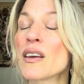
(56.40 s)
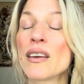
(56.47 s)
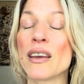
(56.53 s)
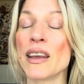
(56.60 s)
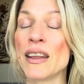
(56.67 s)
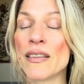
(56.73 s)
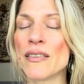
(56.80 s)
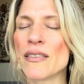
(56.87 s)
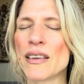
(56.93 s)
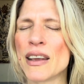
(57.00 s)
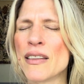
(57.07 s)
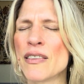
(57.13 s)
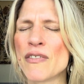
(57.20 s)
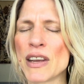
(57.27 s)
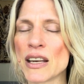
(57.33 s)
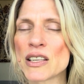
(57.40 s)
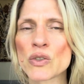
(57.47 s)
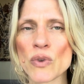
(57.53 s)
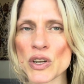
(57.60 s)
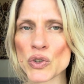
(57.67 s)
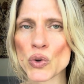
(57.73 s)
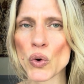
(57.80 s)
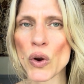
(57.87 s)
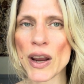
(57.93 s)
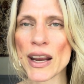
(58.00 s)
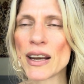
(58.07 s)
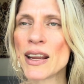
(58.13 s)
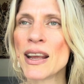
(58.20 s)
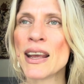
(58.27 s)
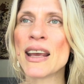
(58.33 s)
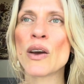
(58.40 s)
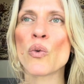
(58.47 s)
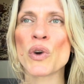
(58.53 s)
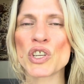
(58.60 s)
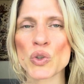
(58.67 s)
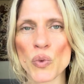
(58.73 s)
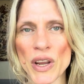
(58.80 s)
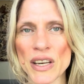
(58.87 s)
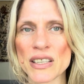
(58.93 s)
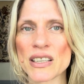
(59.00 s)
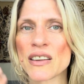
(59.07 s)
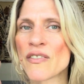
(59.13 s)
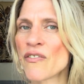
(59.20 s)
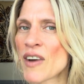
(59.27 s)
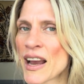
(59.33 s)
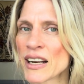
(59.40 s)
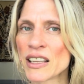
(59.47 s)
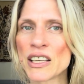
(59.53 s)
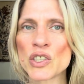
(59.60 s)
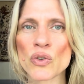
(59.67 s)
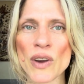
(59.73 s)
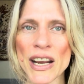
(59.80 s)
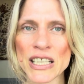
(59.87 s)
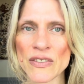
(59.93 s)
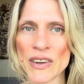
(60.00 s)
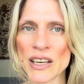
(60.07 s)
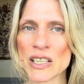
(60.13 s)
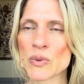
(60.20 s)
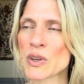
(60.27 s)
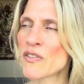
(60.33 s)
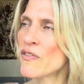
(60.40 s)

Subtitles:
in Venus retrograde, which went finally direct. Venus went